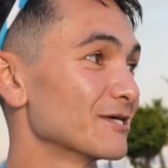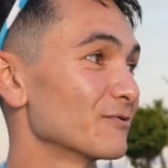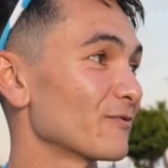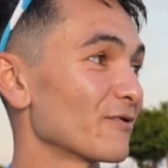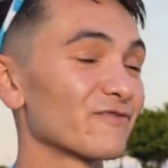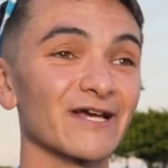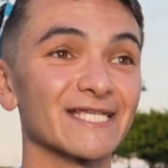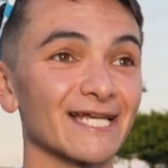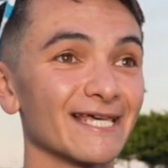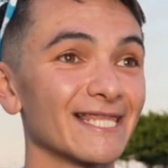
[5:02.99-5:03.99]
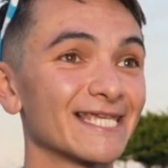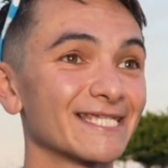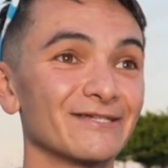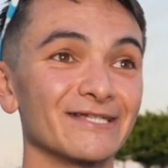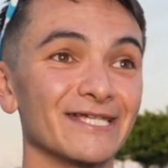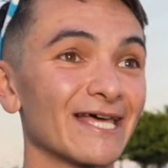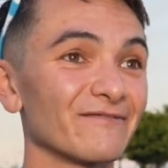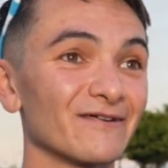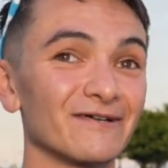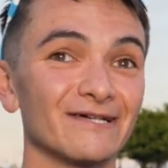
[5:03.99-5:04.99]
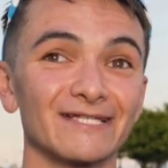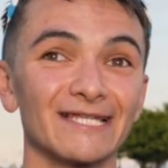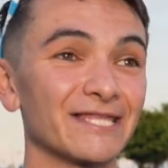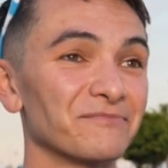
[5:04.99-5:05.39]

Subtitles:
with racing like this, you never let the